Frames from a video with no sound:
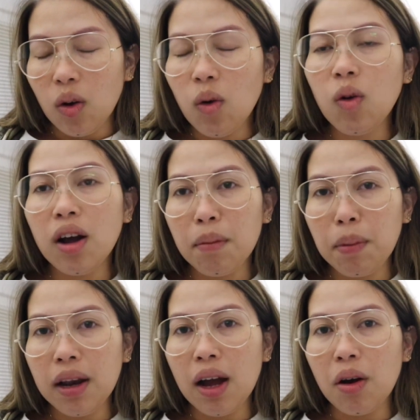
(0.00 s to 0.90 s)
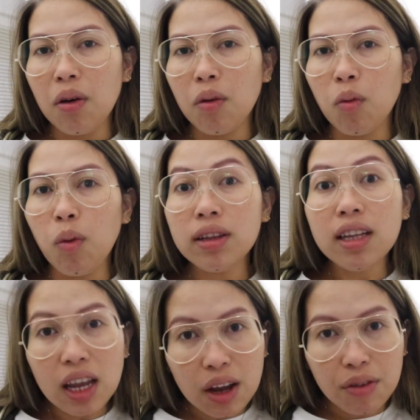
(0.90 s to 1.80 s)
oh nga pala, what
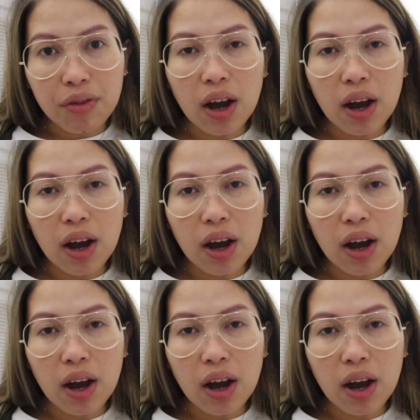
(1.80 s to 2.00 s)
if